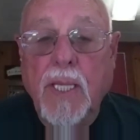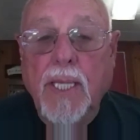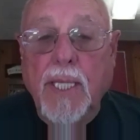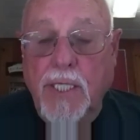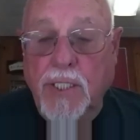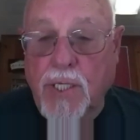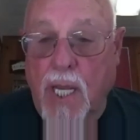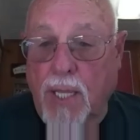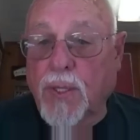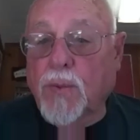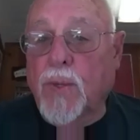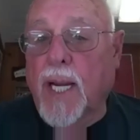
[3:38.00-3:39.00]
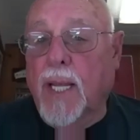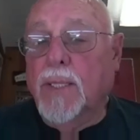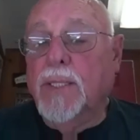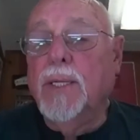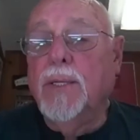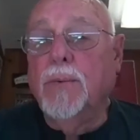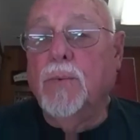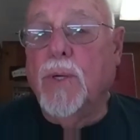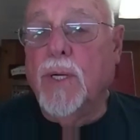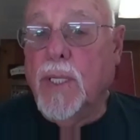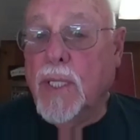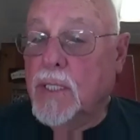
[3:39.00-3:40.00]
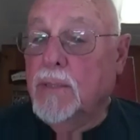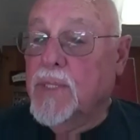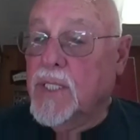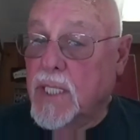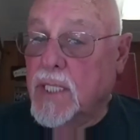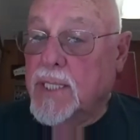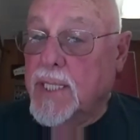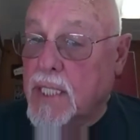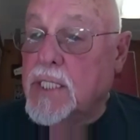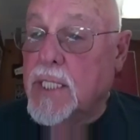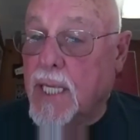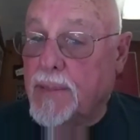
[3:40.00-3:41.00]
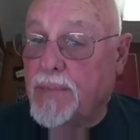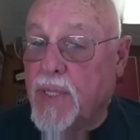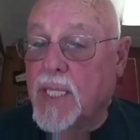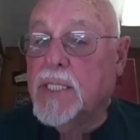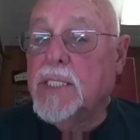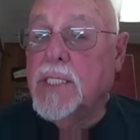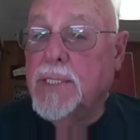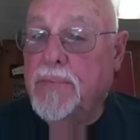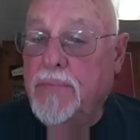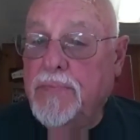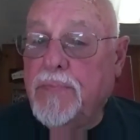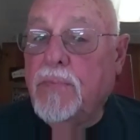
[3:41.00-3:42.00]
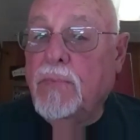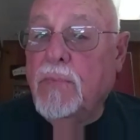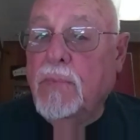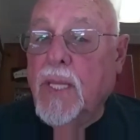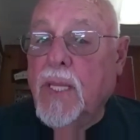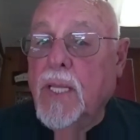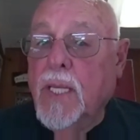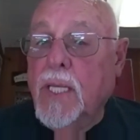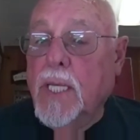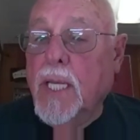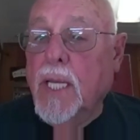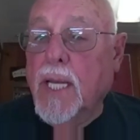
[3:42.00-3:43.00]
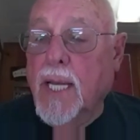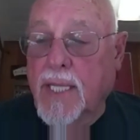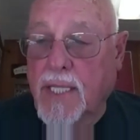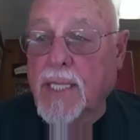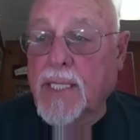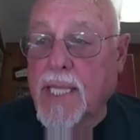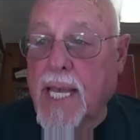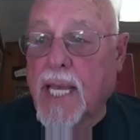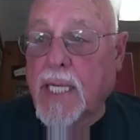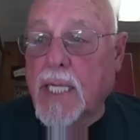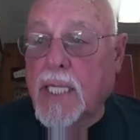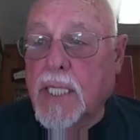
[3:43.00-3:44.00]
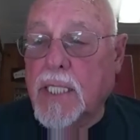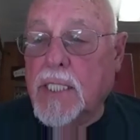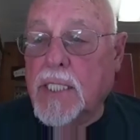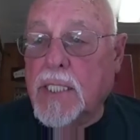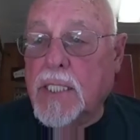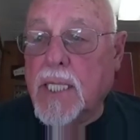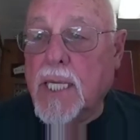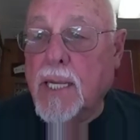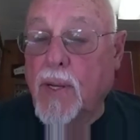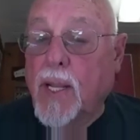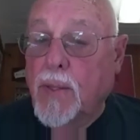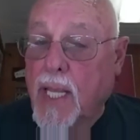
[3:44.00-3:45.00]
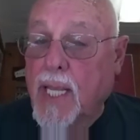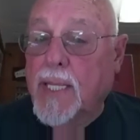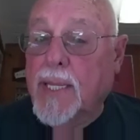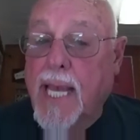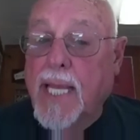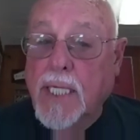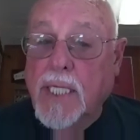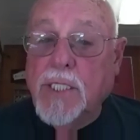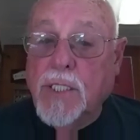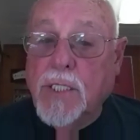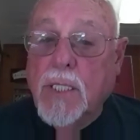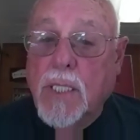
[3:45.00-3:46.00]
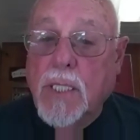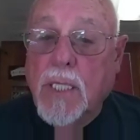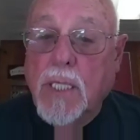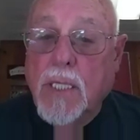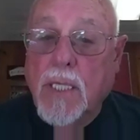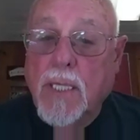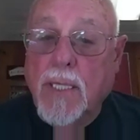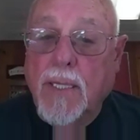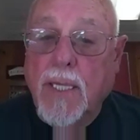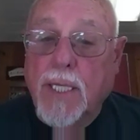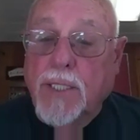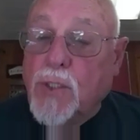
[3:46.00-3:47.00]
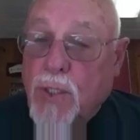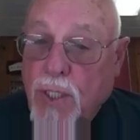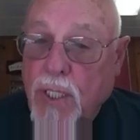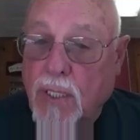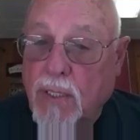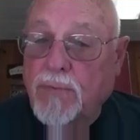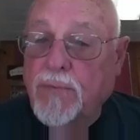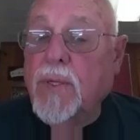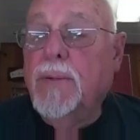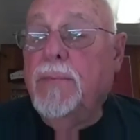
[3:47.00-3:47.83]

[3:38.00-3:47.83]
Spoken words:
It is on the ground where intimacy does take place. I think that is, and that is achieved